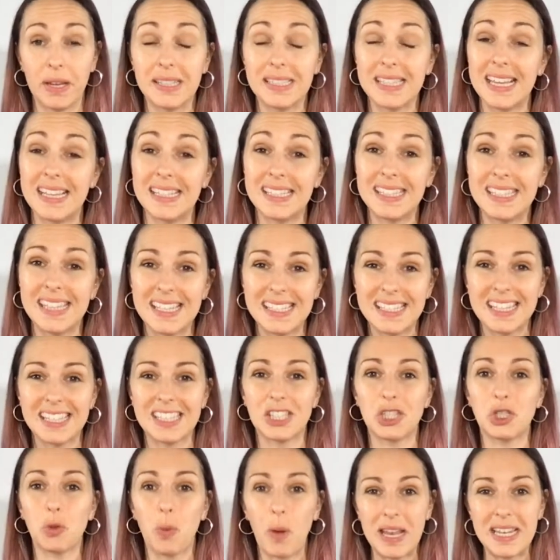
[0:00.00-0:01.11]
because it is
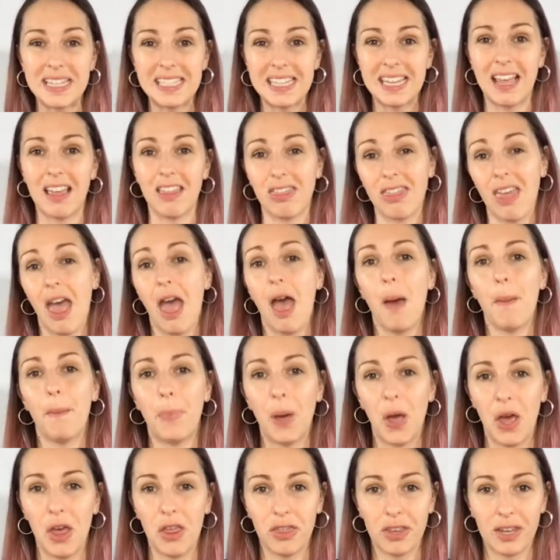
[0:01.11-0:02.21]
Sizzix's twentieth
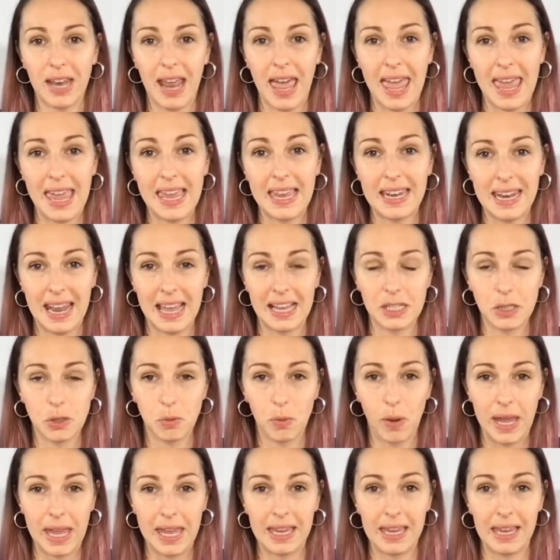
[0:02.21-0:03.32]
birthday next
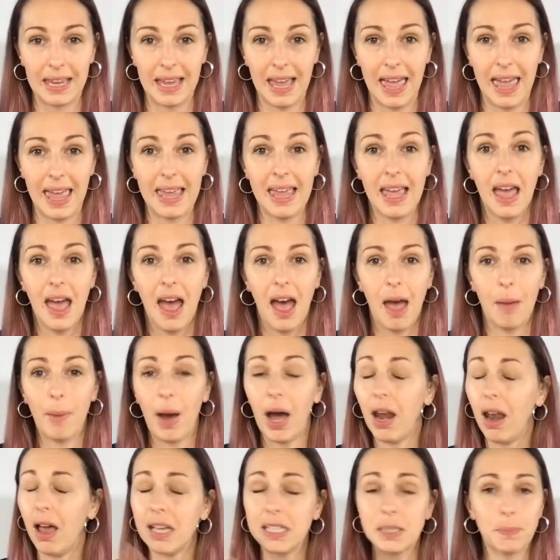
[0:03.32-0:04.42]
week, okay? Um,
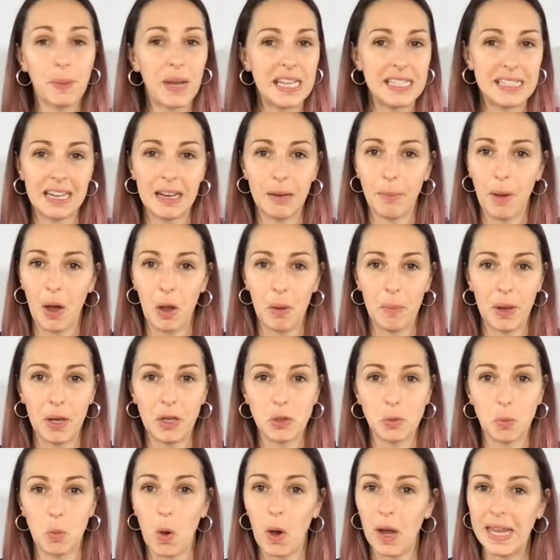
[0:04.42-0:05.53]
I'll ask Pete in a
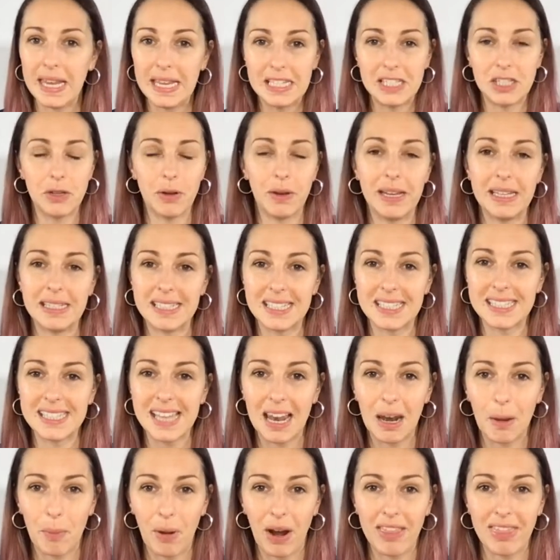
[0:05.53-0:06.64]
moment what he's doing to
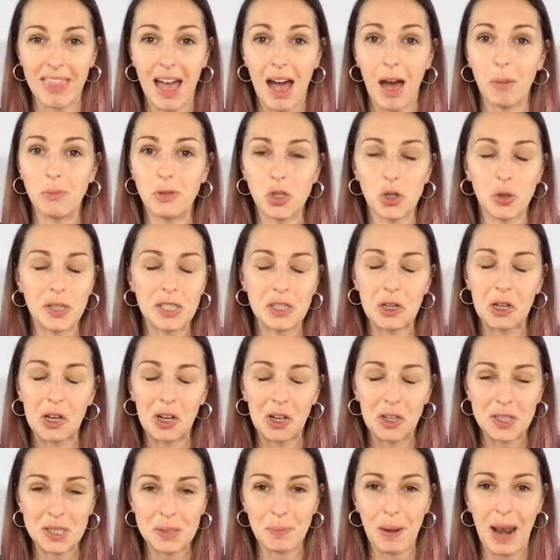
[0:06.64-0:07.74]
celebrate that. I'm sure he's got
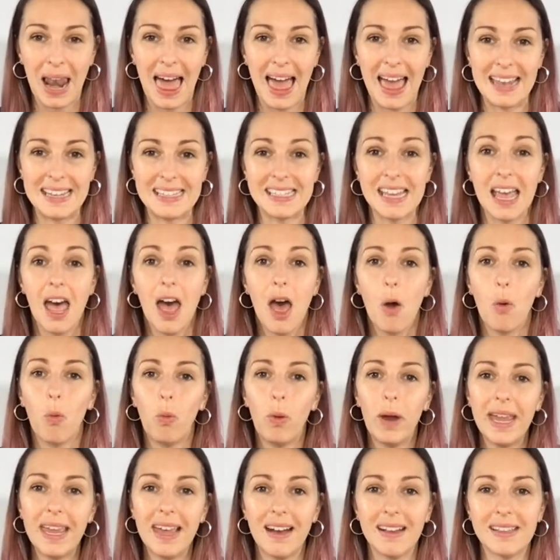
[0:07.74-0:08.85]
lots planned.
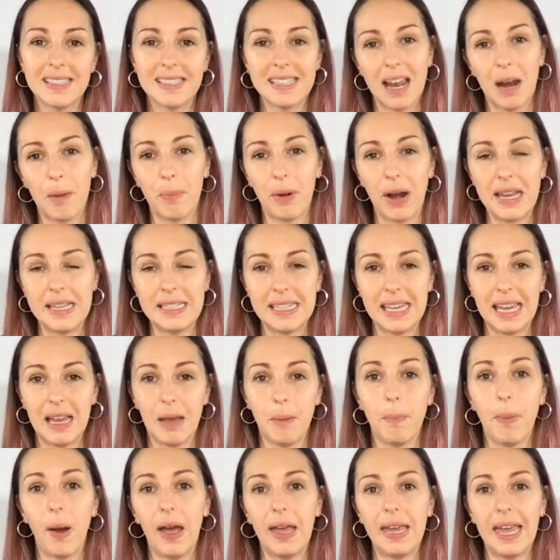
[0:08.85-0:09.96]
We are celebrating
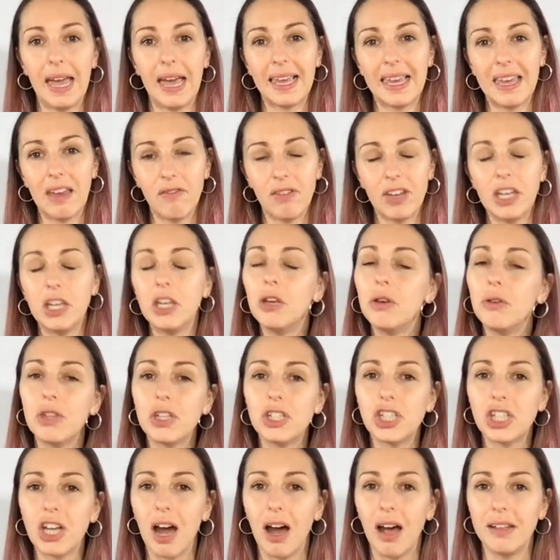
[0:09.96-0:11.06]
by giving you the
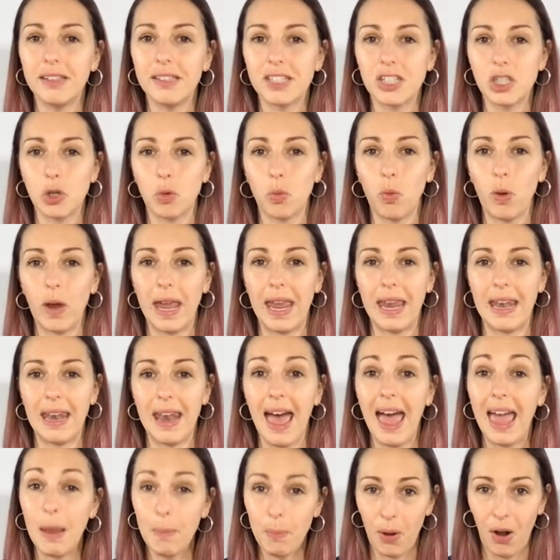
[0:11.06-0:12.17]
chance to win
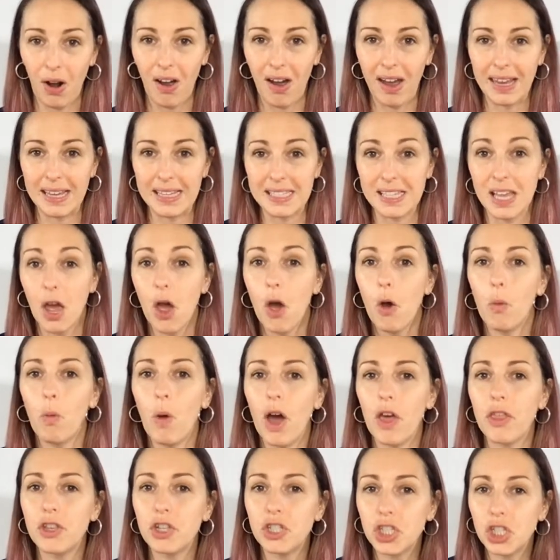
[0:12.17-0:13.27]
a prize
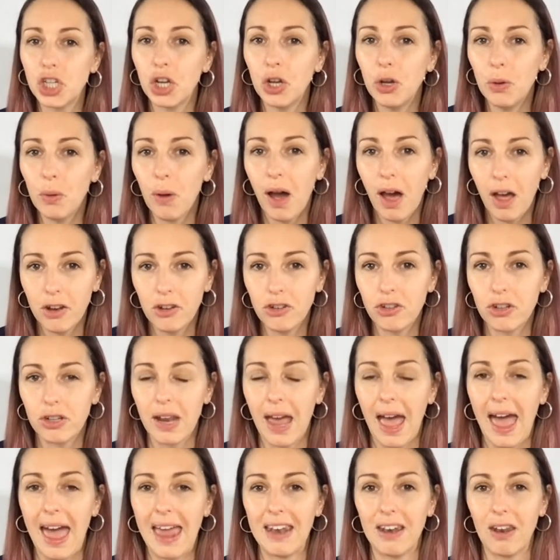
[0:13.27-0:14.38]
worth two hundred
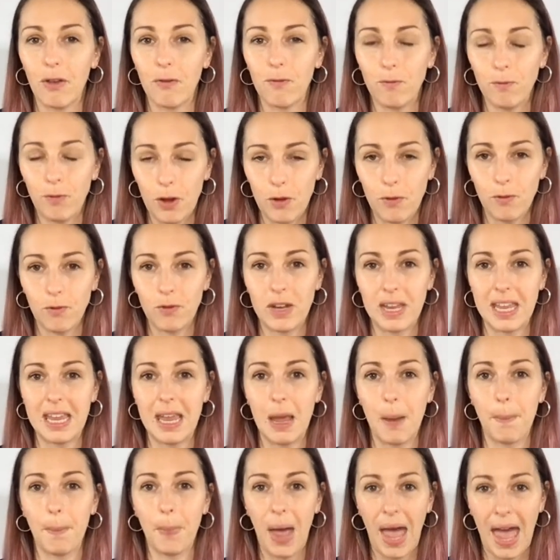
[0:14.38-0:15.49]
and
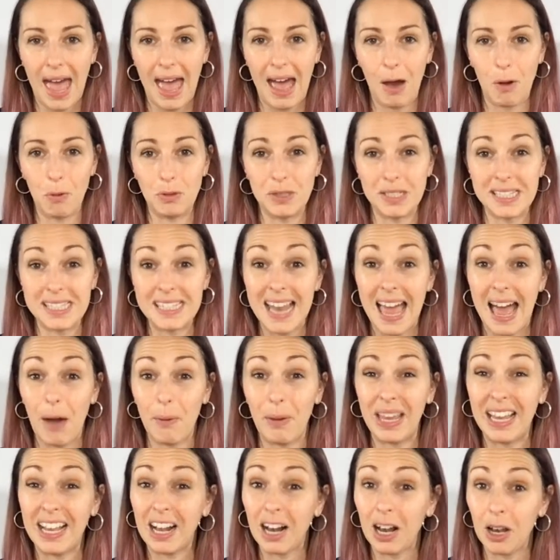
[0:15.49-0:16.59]
fifty pounds. Now,
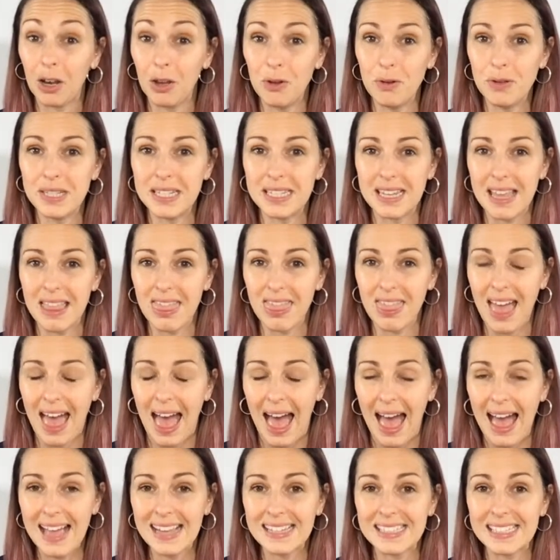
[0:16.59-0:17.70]
included in
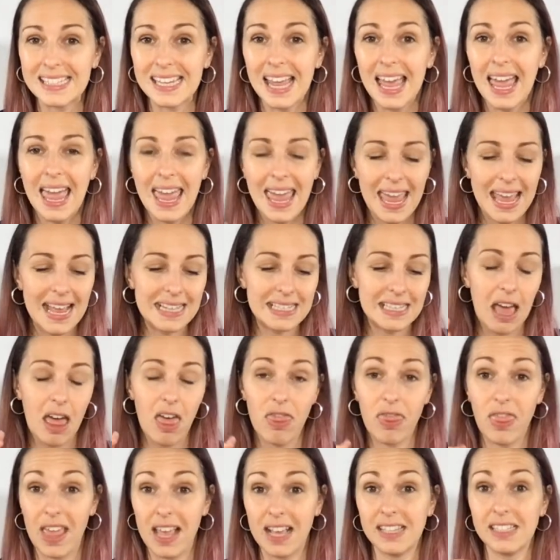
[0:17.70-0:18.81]
that is
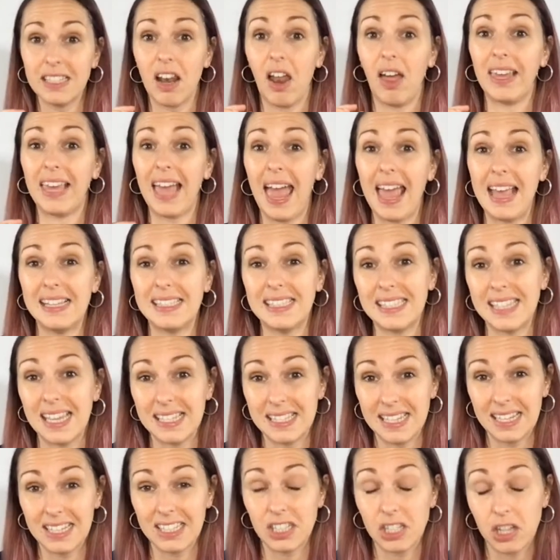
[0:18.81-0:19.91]
things like a
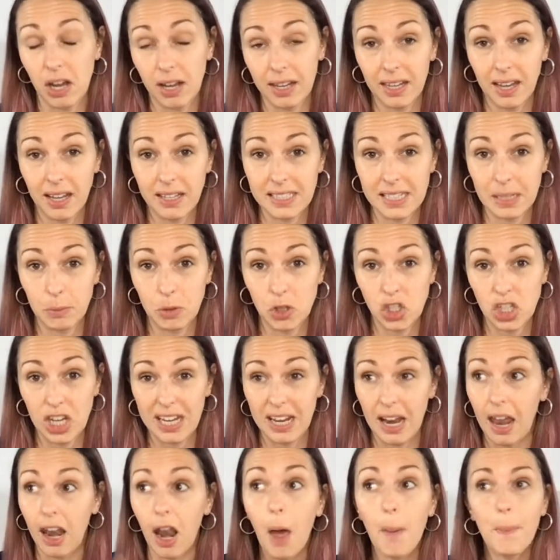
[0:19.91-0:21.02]
Sizzix die cutting machine,
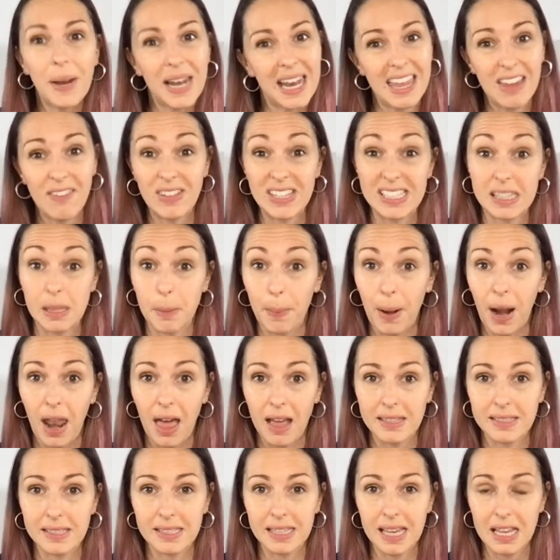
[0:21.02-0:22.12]
and I believe it's the
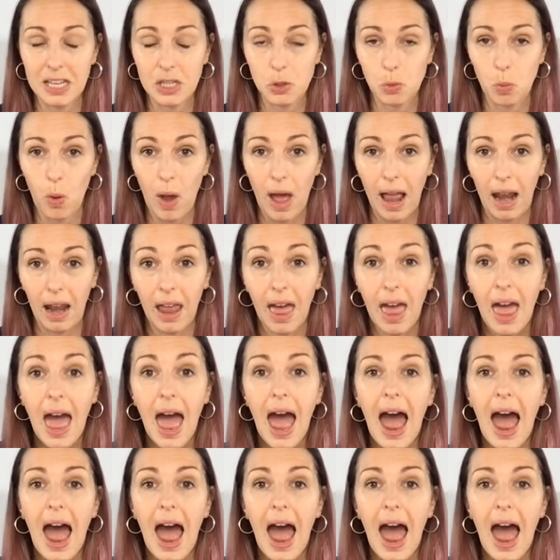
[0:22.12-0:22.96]
Plus as well.